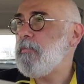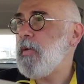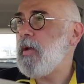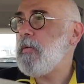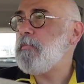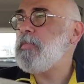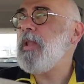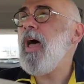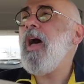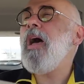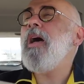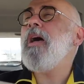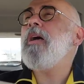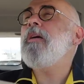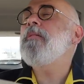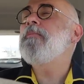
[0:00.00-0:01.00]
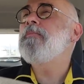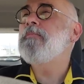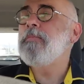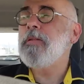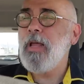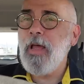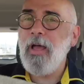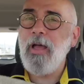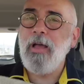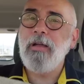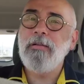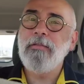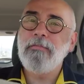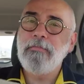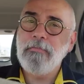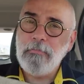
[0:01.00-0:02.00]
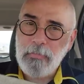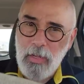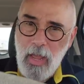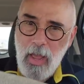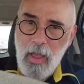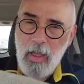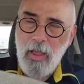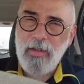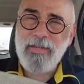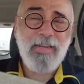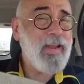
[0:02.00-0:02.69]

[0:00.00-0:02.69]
But blah, blah, blah.